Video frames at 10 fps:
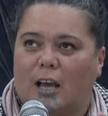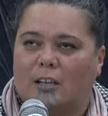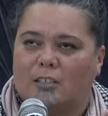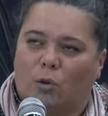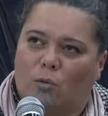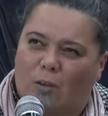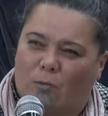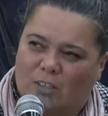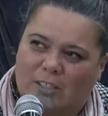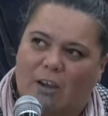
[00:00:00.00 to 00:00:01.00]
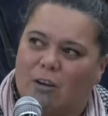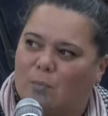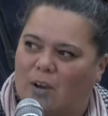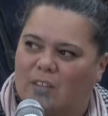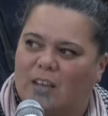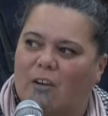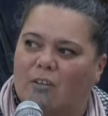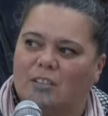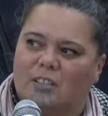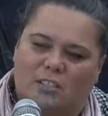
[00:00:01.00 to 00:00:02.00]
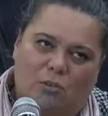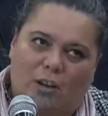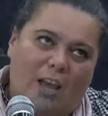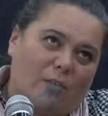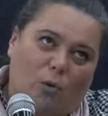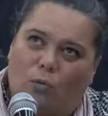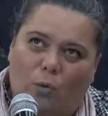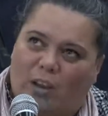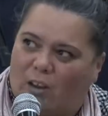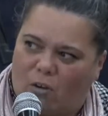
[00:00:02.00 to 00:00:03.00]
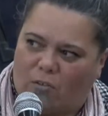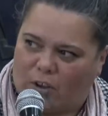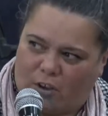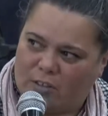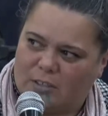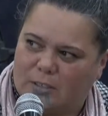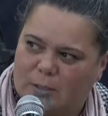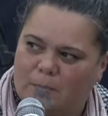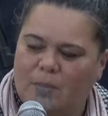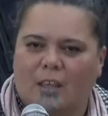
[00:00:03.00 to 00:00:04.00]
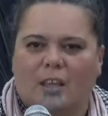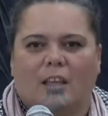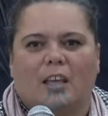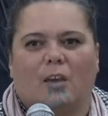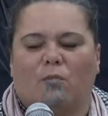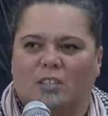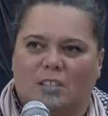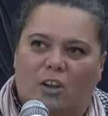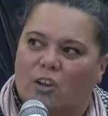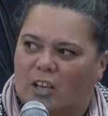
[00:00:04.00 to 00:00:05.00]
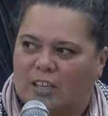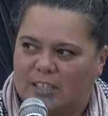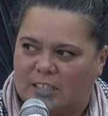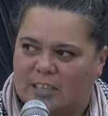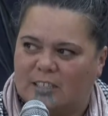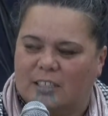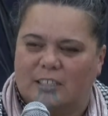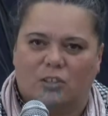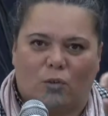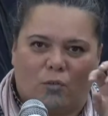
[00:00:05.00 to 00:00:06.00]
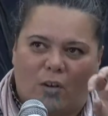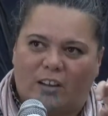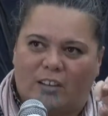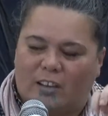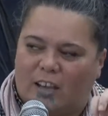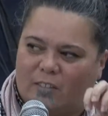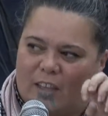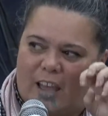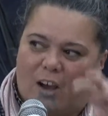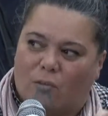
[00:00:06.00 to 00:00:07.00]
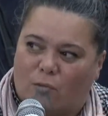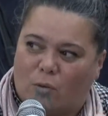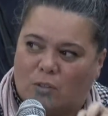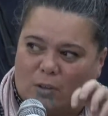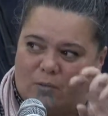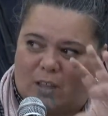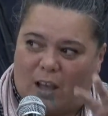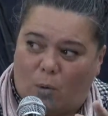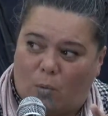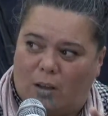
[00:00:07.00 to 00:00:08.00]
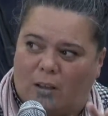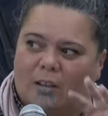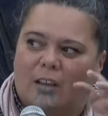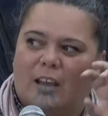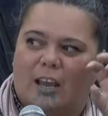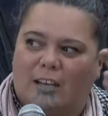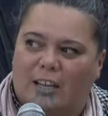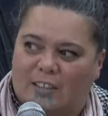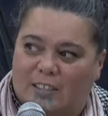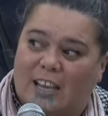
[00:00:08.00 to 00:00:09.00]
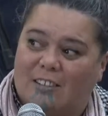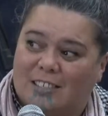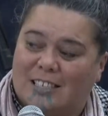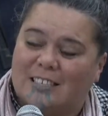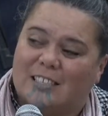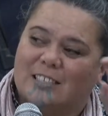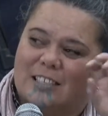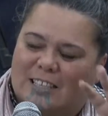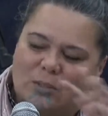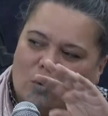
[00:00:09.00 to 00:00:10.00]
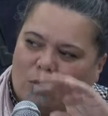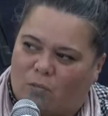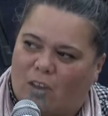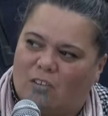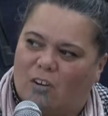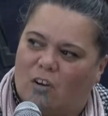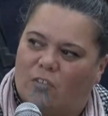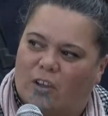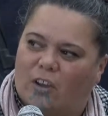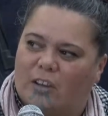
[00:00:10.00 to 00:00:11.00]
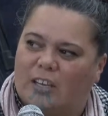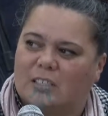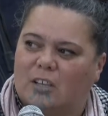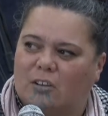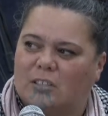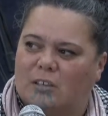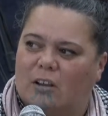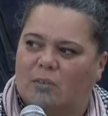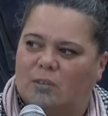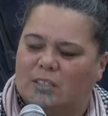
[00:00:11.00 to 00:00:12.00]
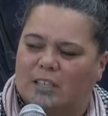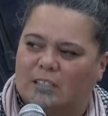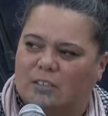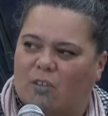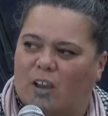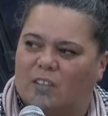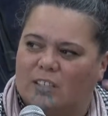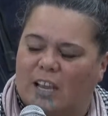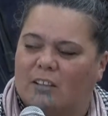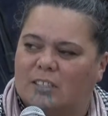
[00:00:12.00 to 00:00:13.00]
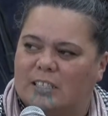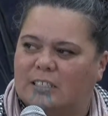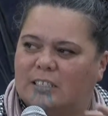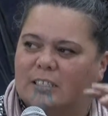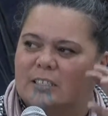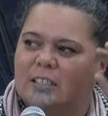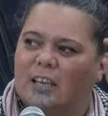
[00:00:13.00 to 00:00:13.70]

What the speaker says: so if it's carried by the currents, you'll have it all the way along the coast. If it's locally centred, you'll find it at the outfalls of the awa and near the town centres, and that's what we found along the east coastline, was that it's around the town centres